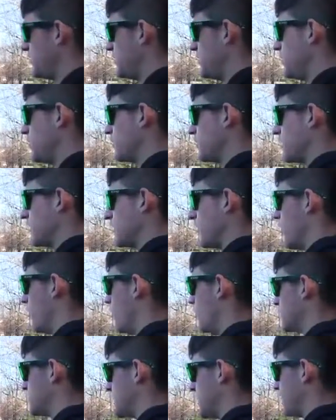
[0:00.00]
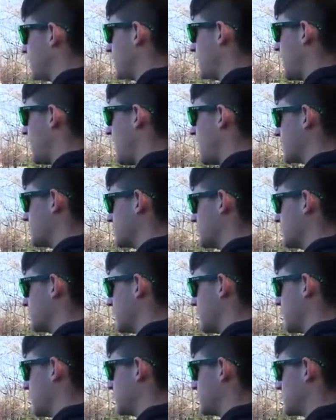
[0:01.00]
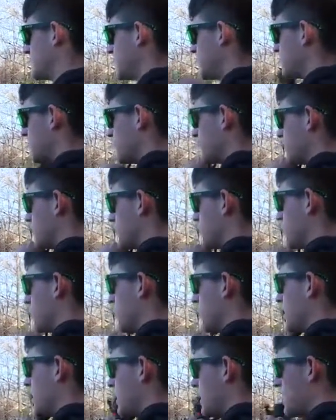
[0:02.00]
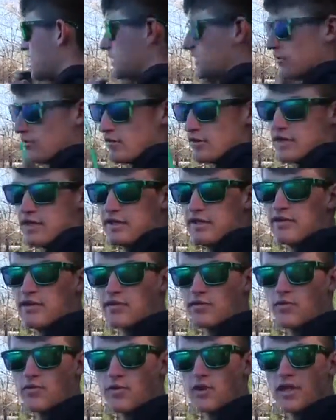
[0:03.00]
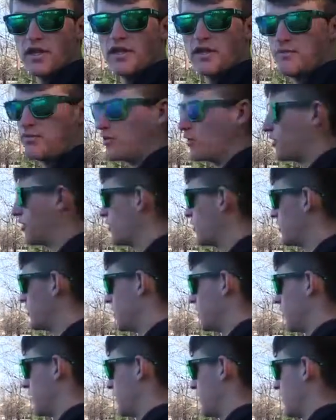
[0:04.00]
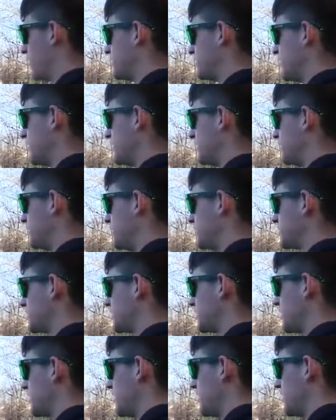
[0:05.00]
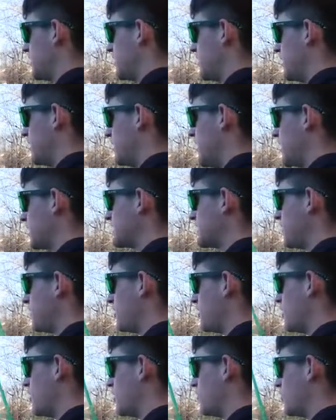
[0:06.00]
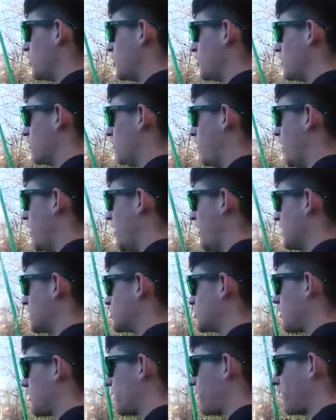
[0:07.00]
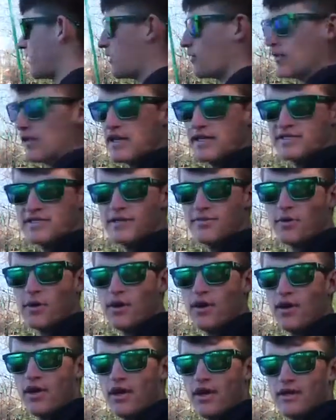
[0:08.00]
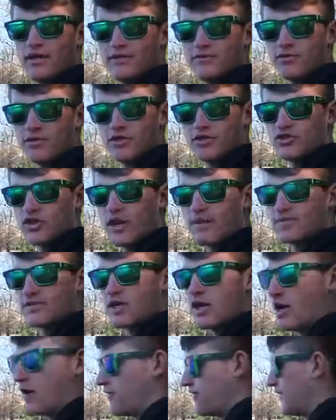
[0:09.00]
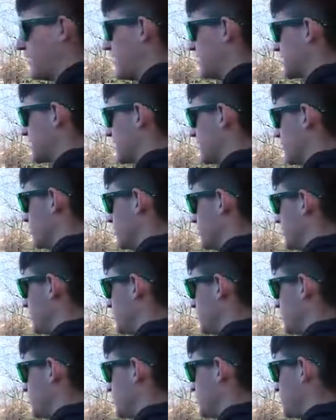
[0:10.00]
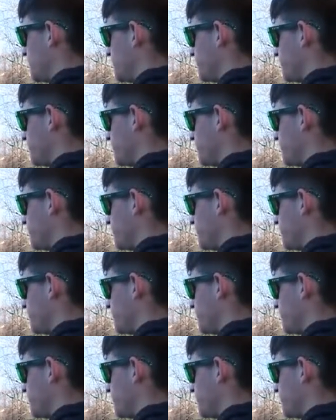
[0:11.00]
I mean, you can almost every cast sometimes. And you can really put a hurting on them. I'm telling you, just next time you go to one of your ponds, try to figure out where that deep area is, where it drops off and it has like a little ditch.